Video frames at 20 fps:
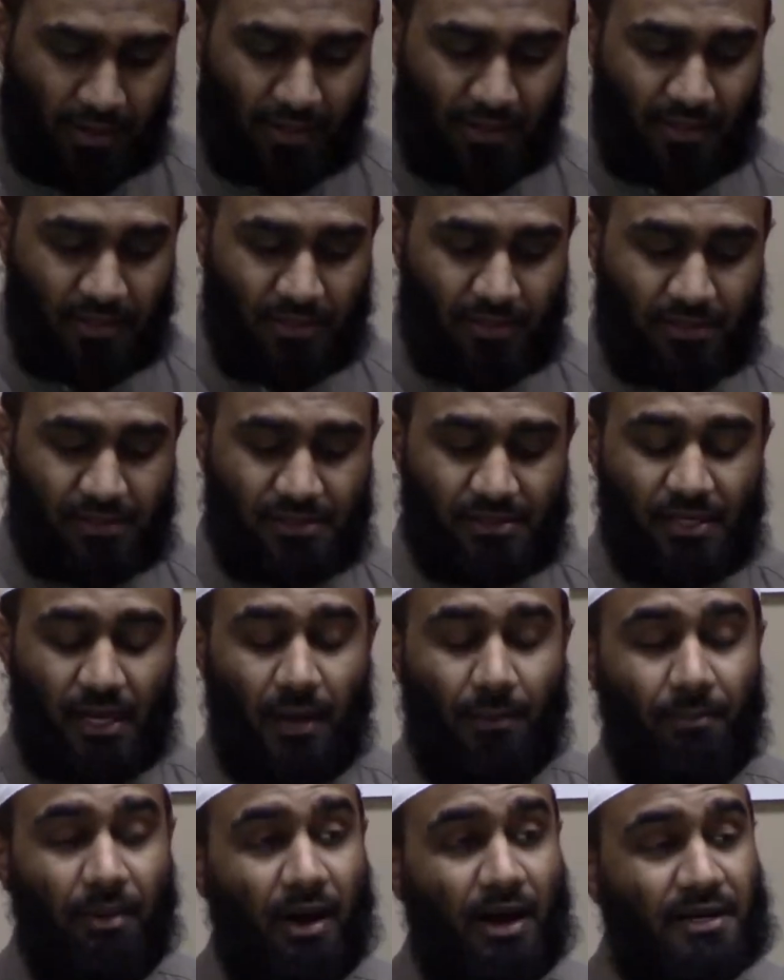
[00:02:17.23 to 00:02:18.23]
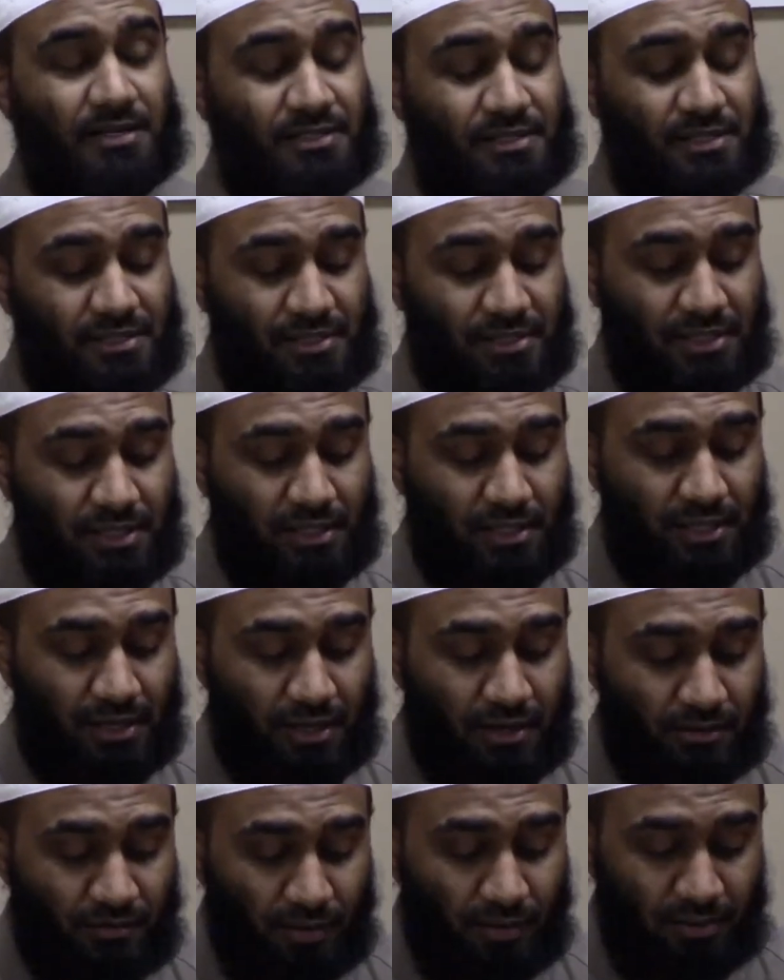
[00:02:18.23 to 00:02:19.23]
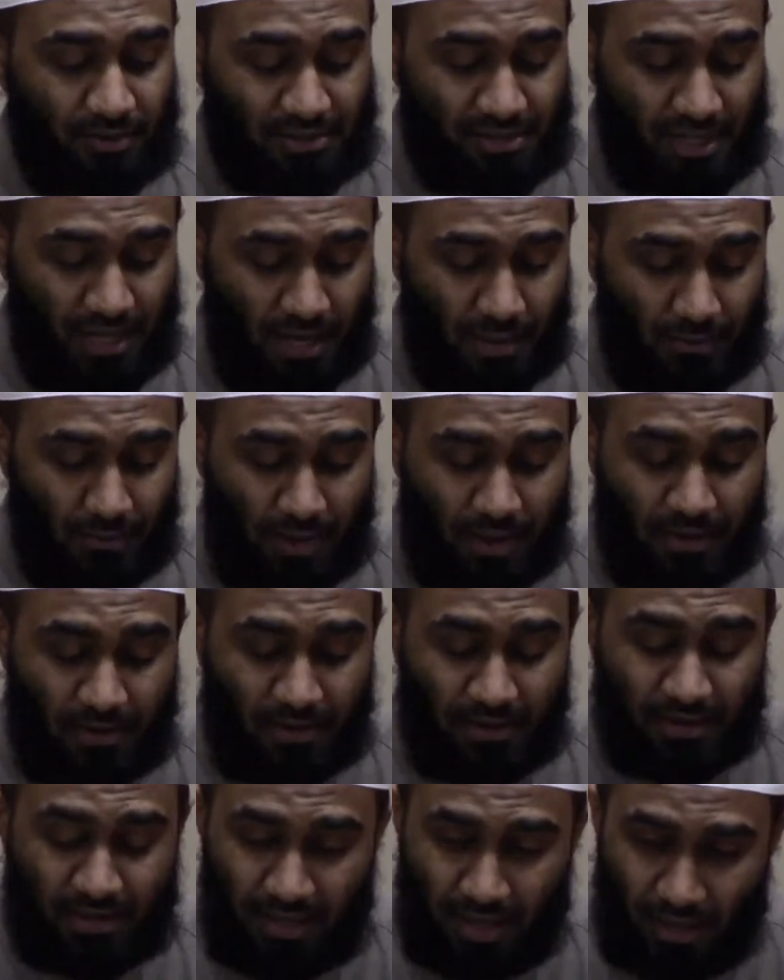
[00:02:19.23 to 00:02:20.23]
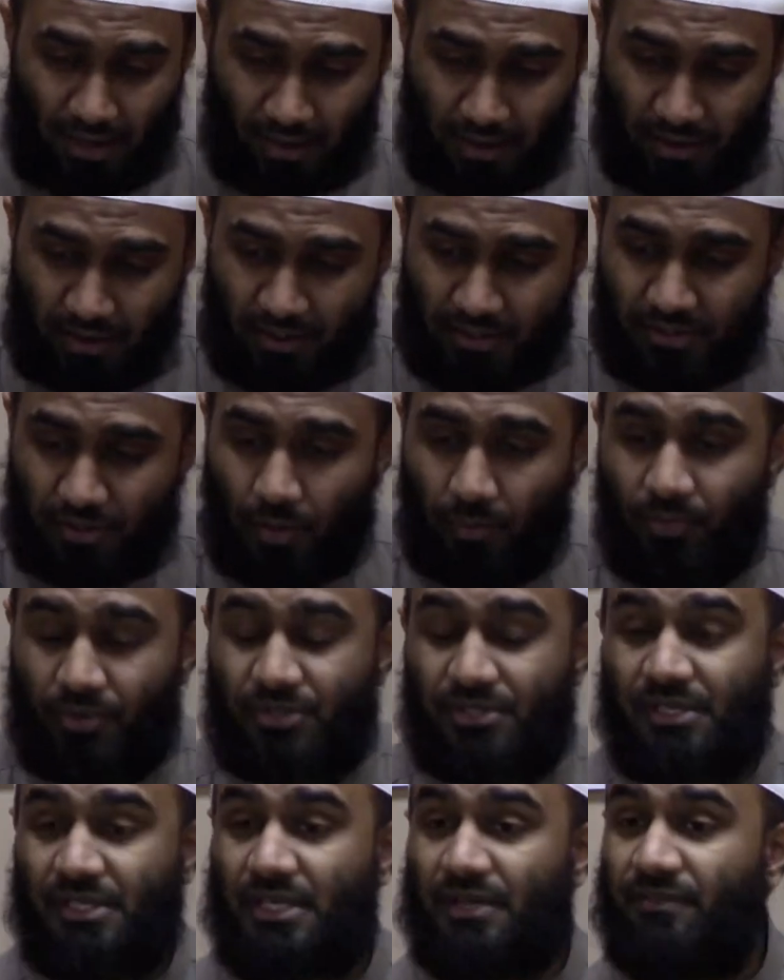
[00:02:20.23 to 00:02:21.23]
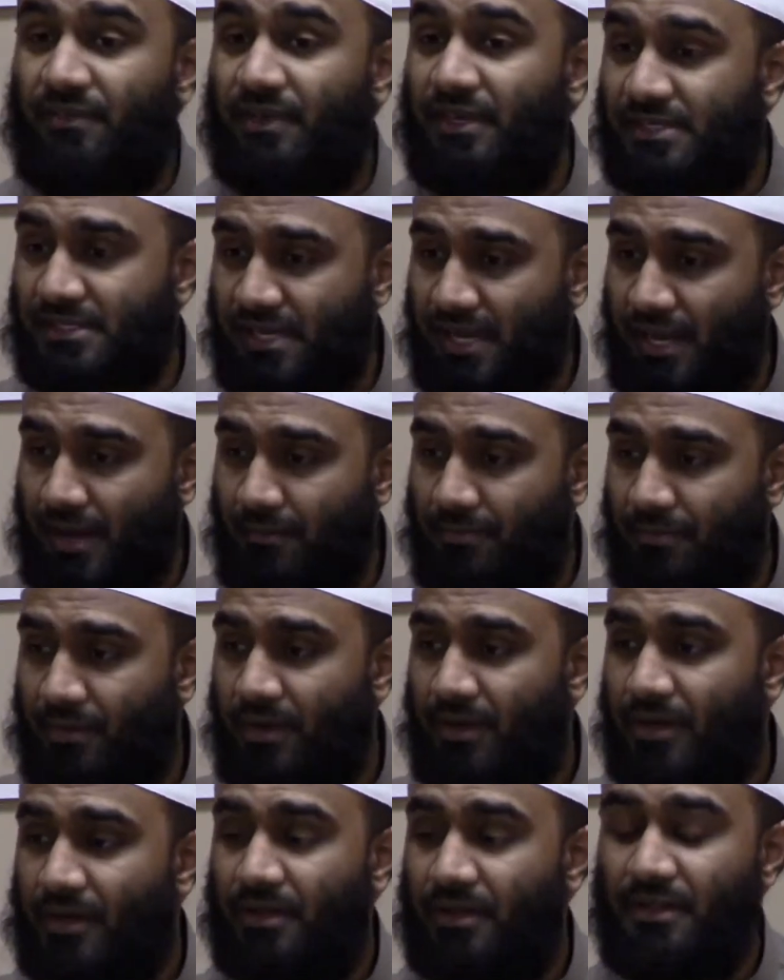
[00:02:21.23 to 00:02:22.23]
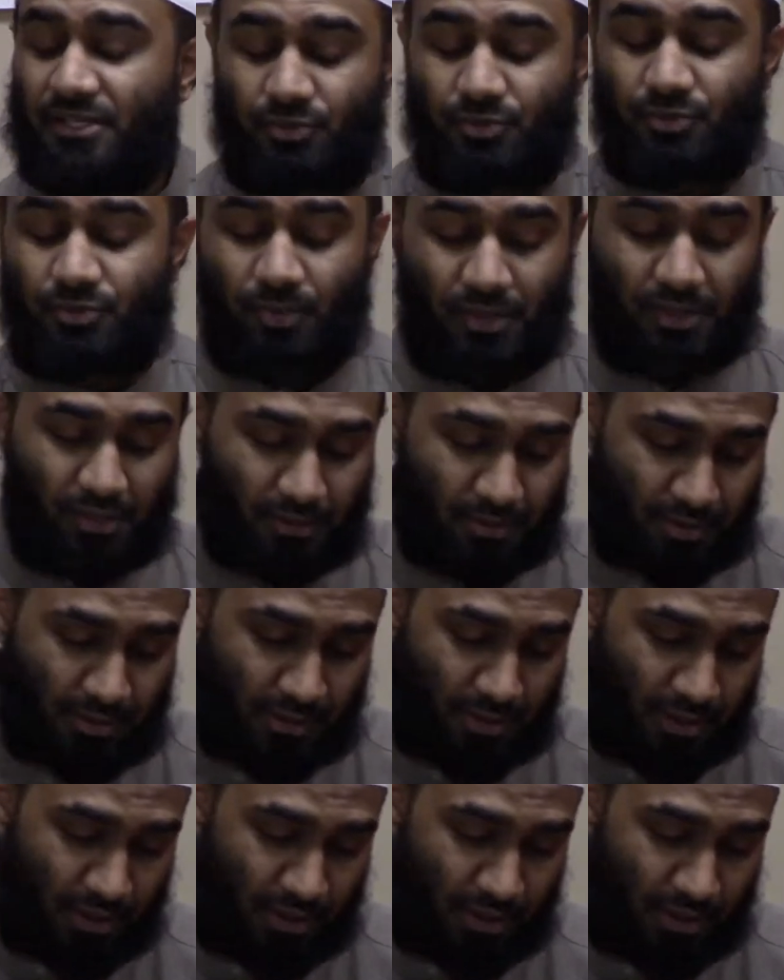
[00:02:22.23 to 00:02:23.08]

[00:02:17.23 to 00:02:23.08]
is apostasy from Islam, ar-ridda. So a person leaving Islam, this will